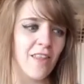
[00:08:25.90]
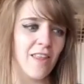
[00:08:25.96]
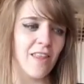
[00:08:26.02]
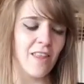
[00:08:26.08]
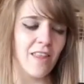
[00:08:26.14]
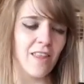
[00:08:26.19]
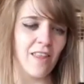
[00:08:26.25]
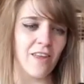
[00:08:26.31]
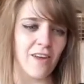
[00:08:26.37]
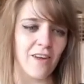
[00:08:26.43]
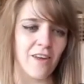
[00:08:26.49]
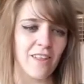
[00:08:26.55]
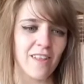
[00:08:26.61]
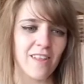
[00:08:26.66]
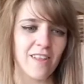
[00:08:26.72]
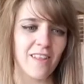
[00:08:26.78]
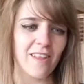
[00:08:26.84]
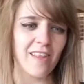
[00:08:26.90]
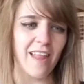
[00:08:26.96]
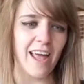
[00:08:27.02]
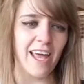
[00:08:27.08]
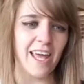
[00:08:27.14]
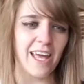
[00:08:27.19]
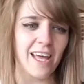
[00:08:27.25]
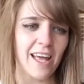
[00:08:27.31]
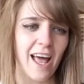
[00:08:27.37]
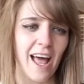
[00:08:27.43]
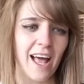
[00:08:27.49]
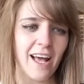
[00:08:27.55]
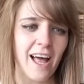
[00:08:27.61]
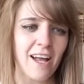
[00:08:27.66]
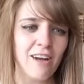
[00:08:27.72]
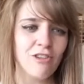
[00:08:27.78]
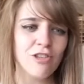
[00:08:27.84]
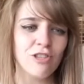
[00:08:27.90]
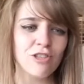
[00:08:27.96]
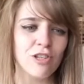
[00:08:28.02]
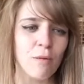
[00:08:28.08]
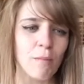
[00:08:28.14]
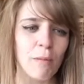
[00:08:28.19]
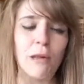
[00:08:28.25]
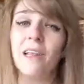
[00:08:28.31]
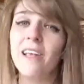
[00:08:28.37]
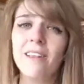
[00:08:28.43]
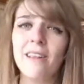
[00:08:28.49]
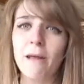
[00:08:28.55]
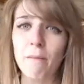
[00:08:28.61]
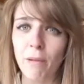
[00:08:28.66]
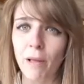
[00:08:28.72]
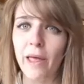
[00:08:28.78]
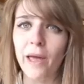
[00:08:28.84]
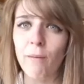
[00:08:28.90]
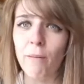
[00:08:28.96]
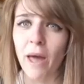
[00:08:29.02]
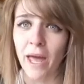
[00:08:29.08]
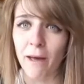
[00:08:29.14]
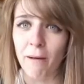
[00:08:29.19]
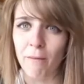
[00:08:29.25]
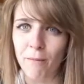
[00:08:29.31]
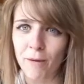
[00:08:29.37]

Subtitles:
that, like, I kind of just completely blame him.